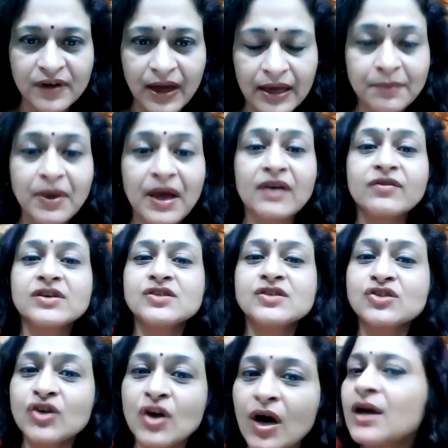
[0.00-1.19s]
of time, have a
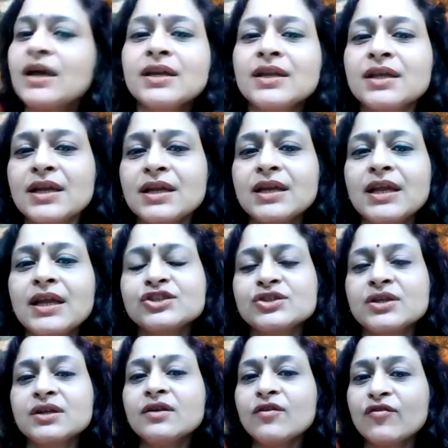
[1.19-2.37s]
strong
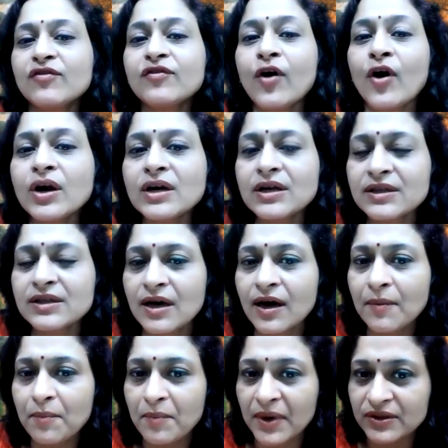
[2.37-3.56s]
inclination for
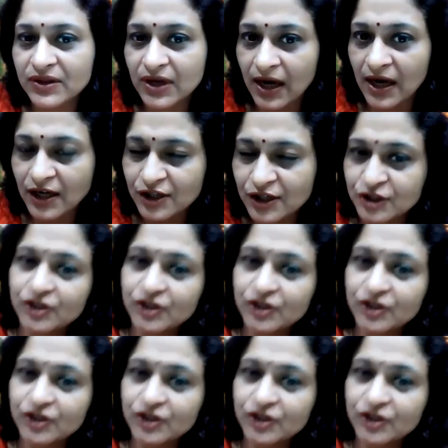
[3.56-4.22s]
the mantra